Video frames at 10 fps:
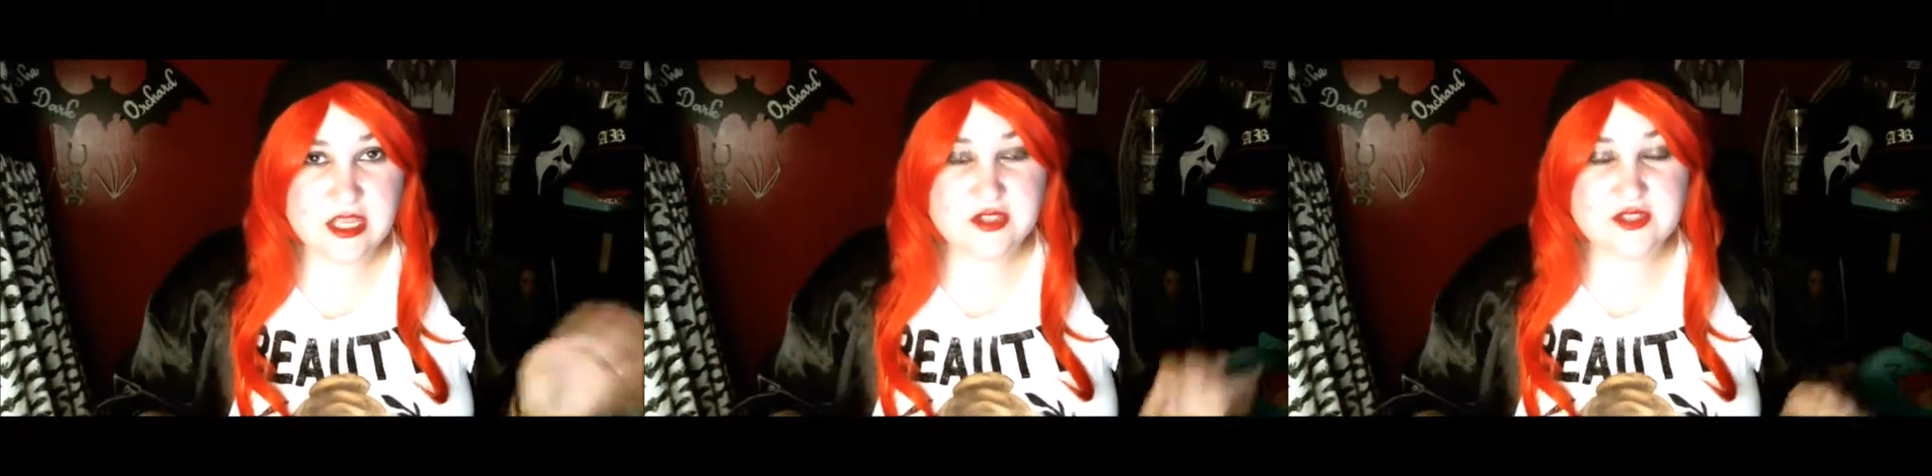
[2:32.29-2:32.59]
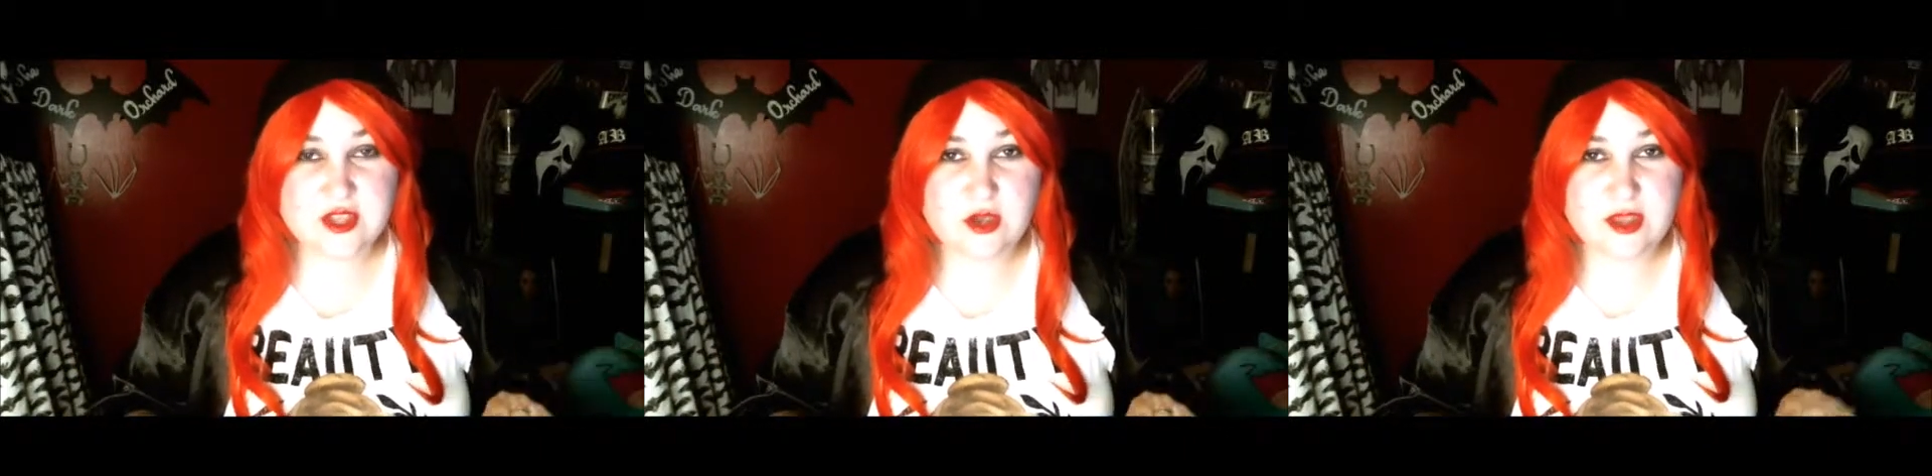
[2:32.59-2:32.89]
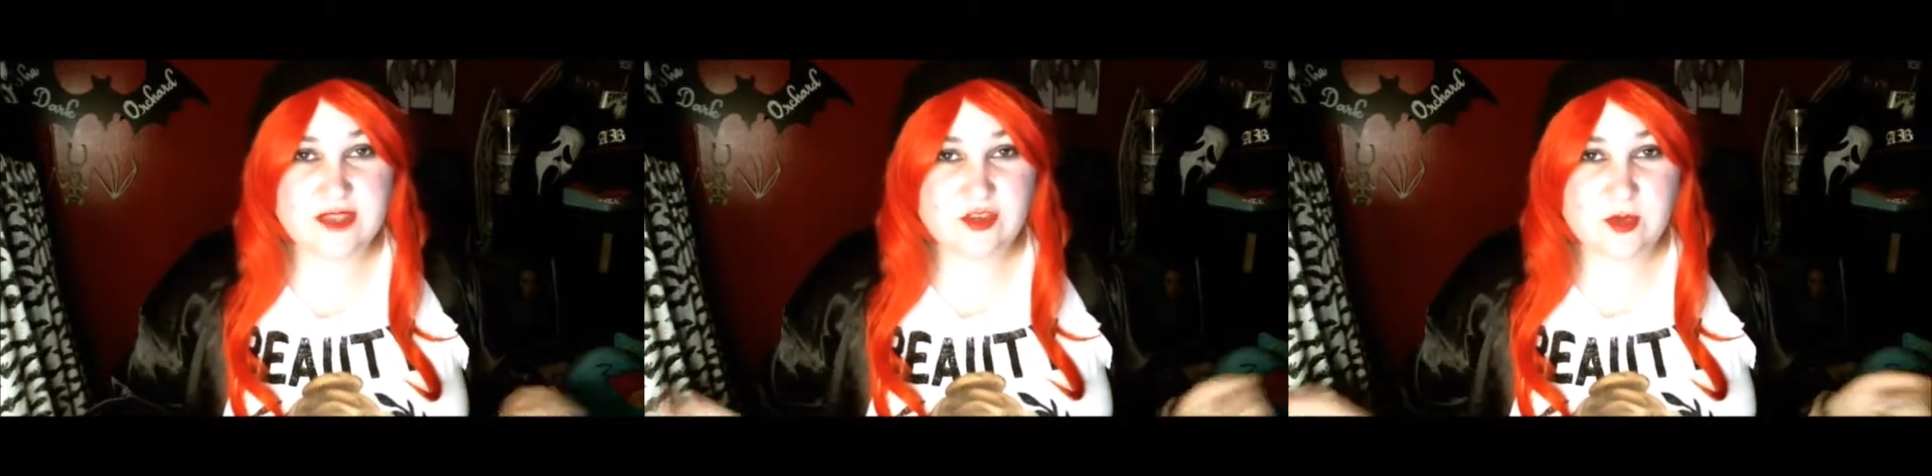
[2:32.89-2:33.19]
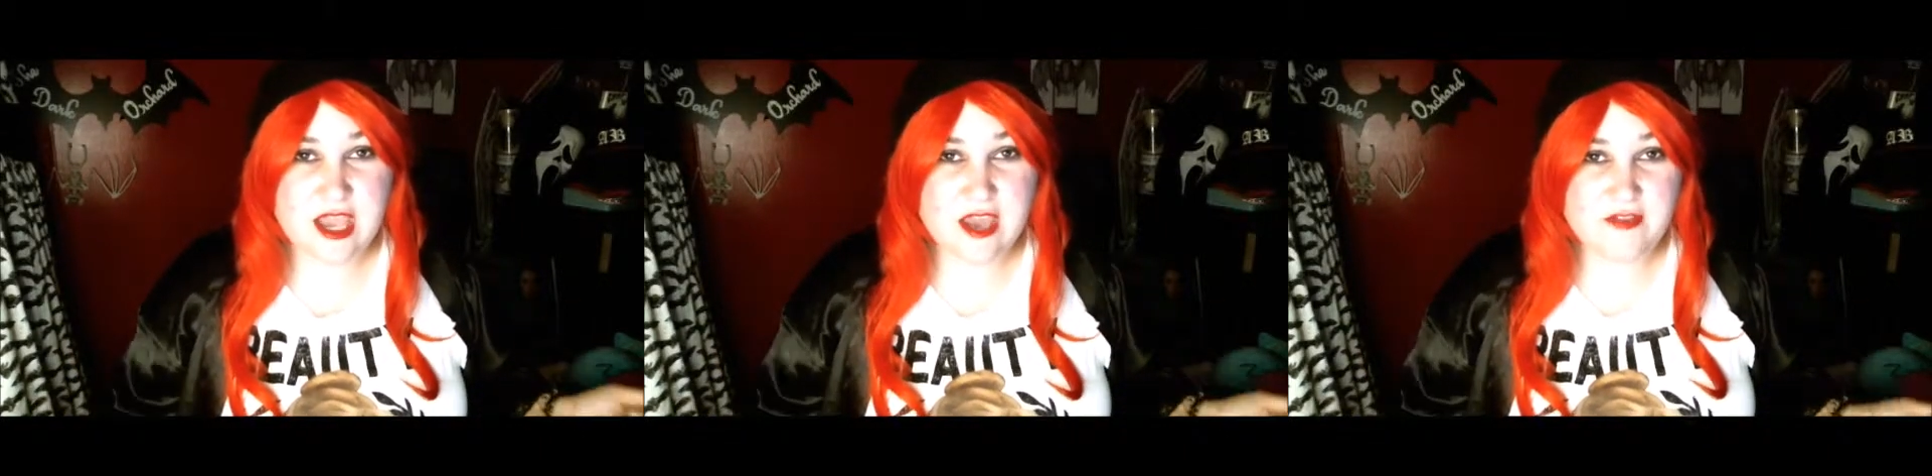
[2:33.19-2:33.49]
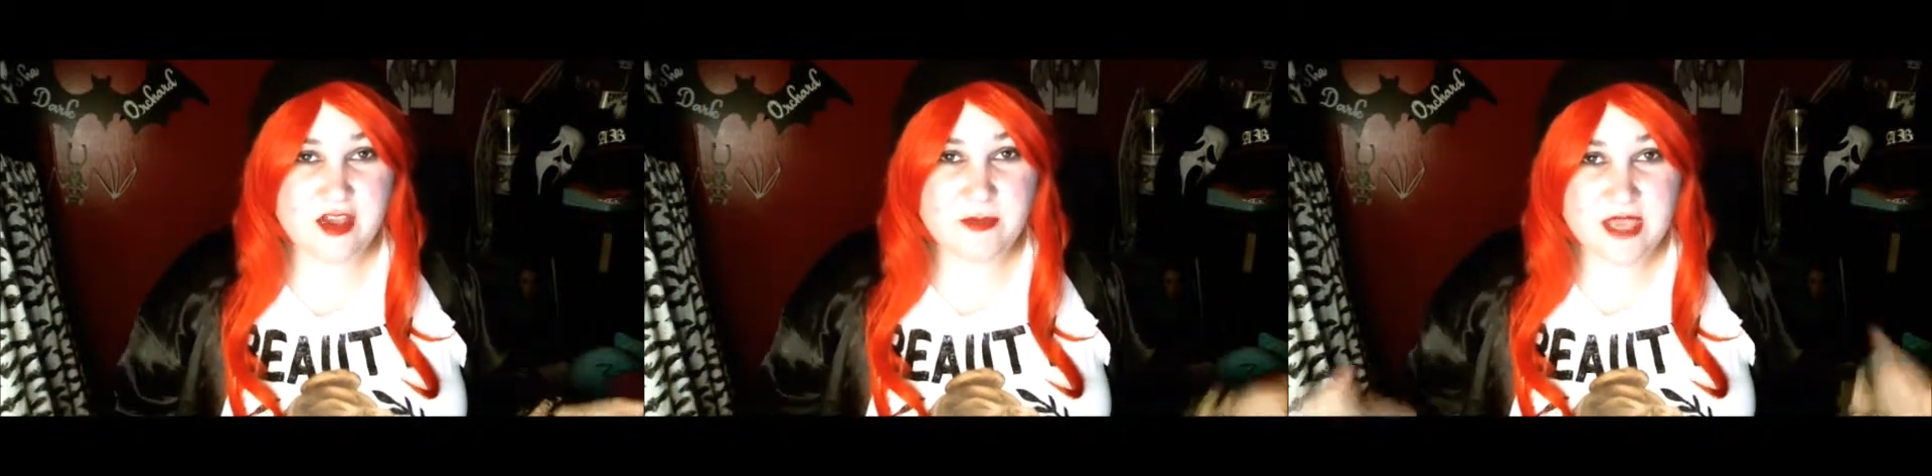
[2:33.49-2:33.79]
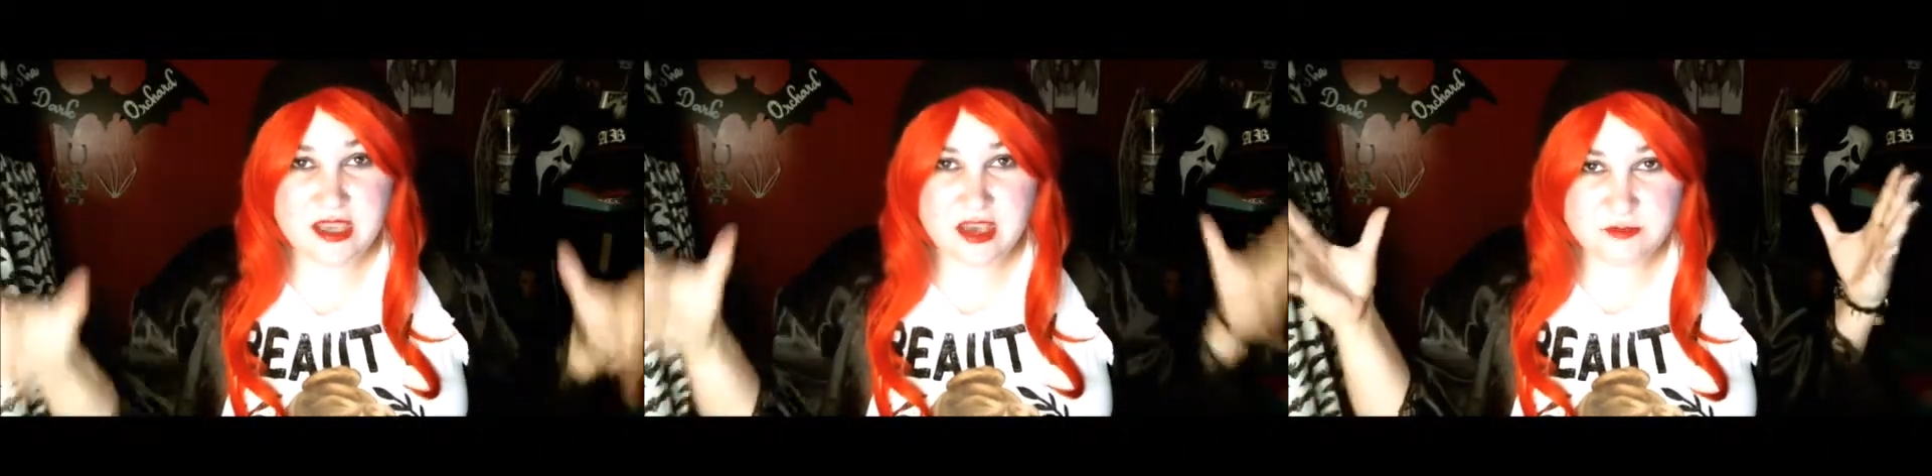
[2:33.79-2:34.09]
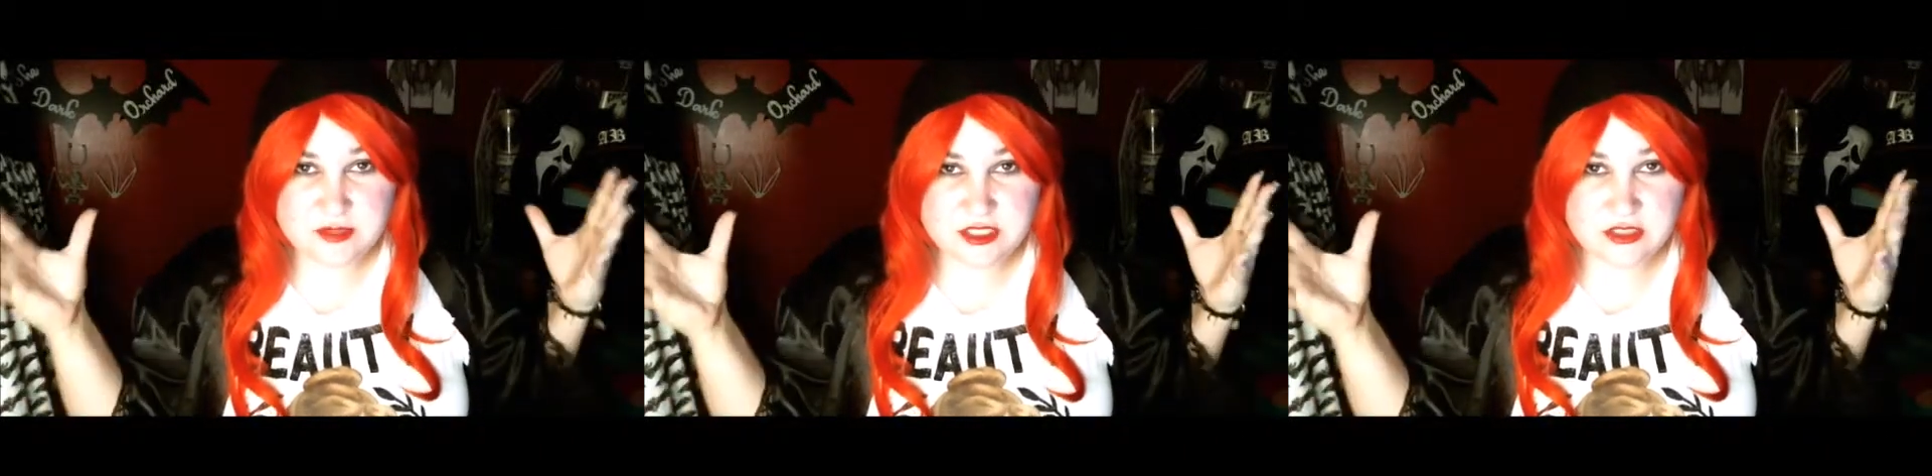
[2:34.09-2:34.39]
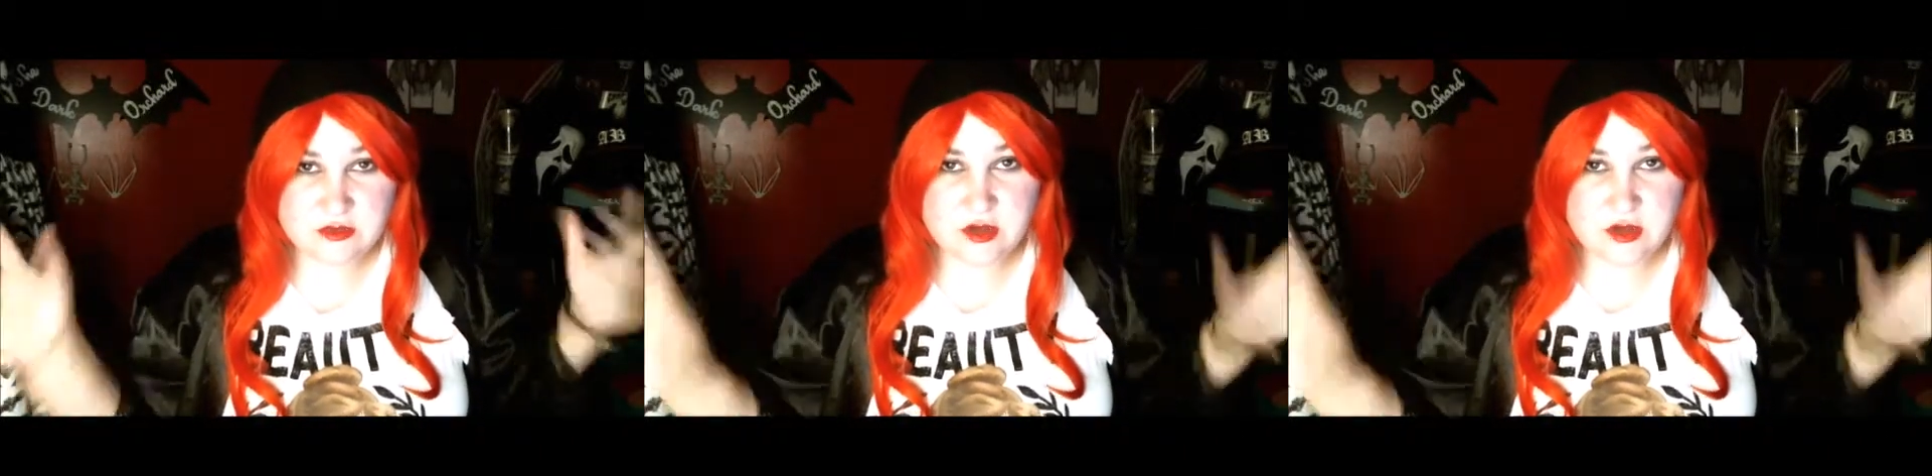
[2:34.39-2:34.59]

So if you have a big updo